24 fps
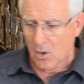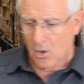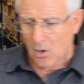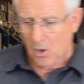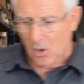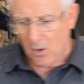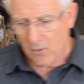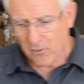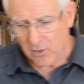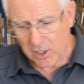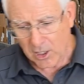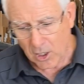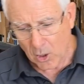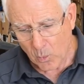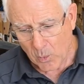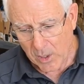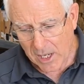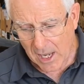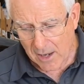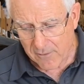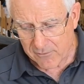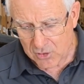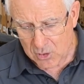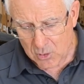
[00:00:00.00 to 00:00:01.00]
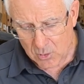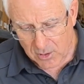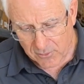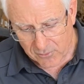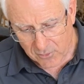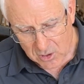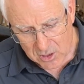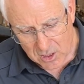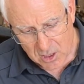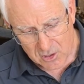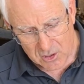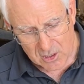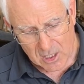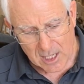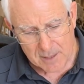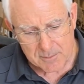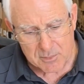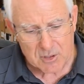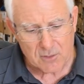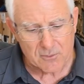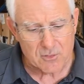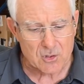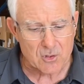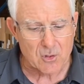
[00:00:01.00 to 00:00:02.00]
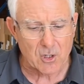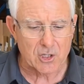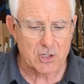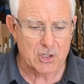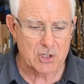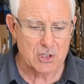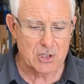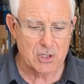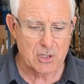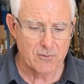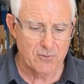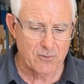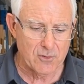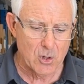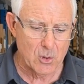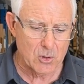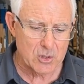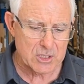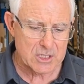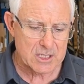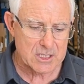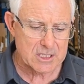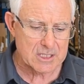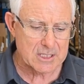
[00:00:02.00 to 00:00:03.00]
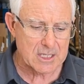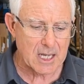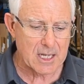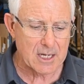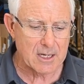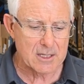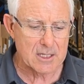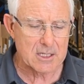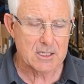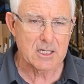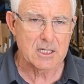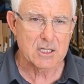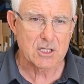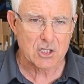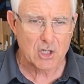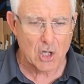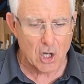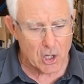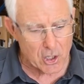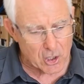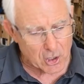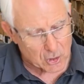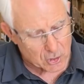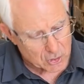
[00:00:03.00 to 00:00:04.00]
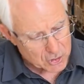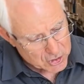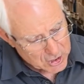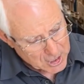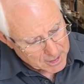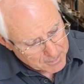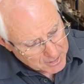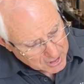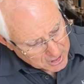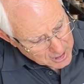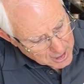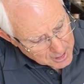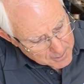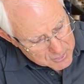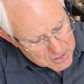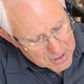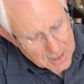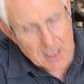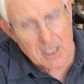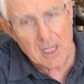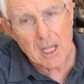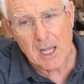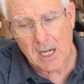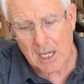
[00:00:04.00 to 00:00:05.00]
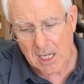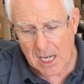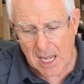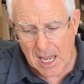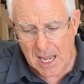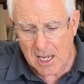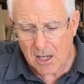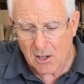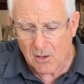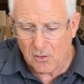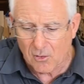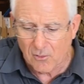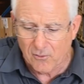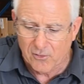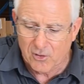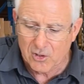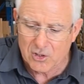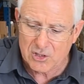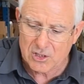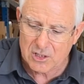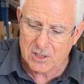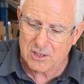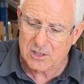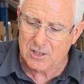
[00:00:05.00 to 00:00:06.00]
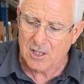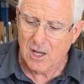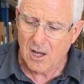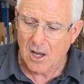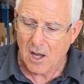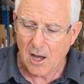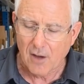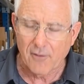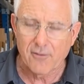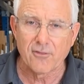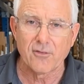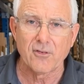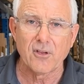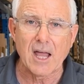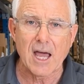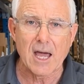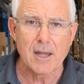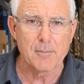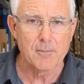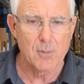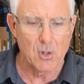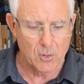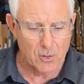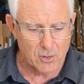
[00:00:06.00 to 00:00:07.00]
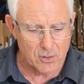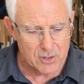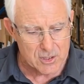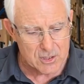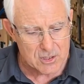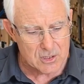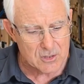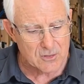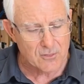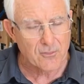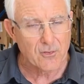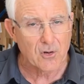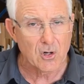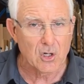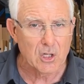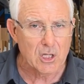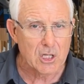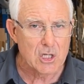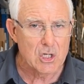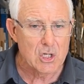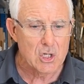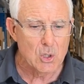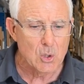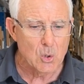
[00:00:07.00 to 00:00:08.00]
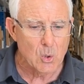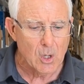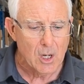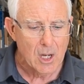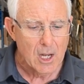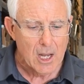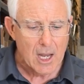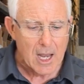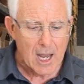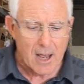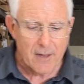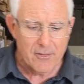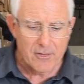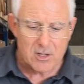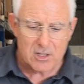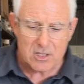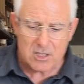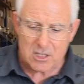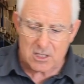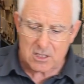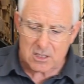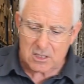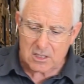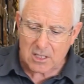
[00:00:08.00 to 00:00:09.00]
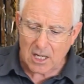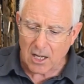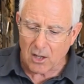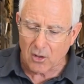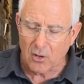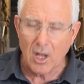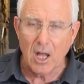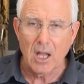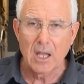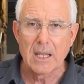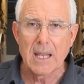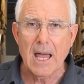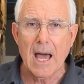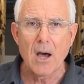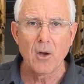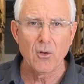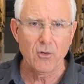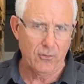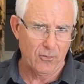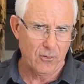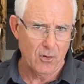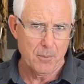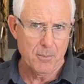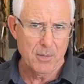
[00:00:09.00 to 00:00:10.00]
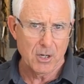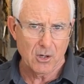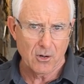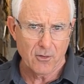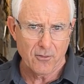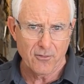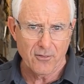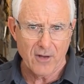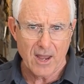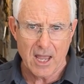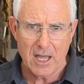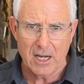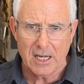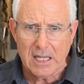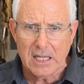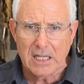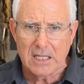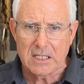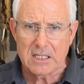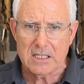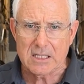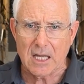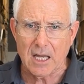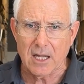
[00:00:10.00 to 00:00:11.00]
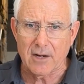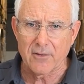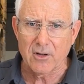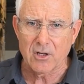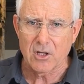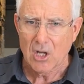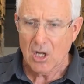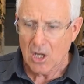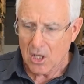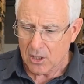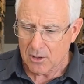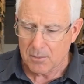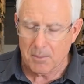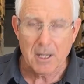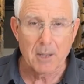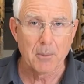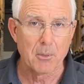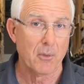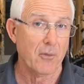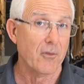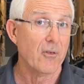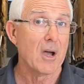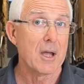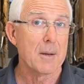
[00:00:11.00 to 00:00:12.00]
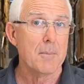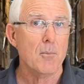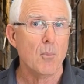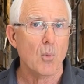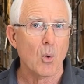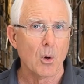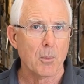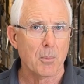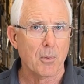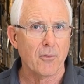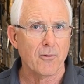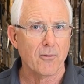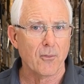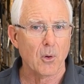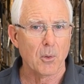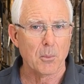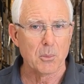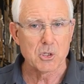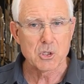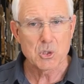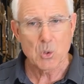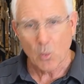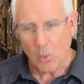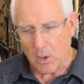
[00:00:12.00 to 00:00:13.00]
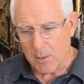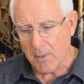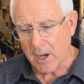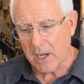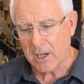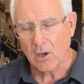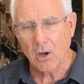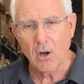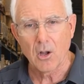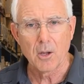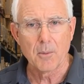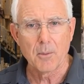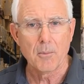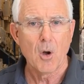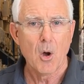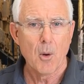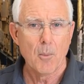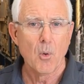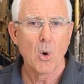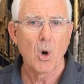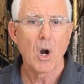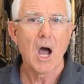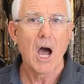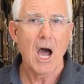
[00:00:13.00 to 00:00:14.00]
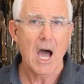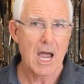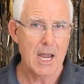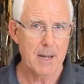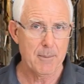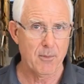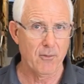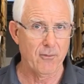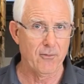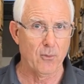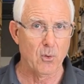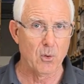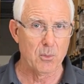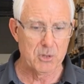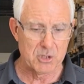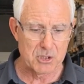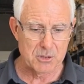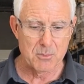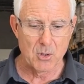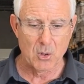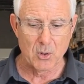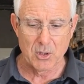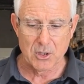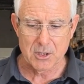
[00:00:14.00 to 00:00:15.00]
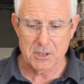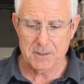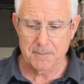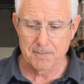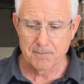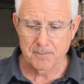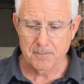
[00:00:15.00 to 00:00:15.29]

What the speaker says: Over here, we have 2 different types of structures. You've noticed the side of this, it's conical shape. It comes in at an angle versus a flat motor. This is fairly new, and this style allows for a bigger fan inside of it to be able to provide more performance. We might call them more high-performance motors.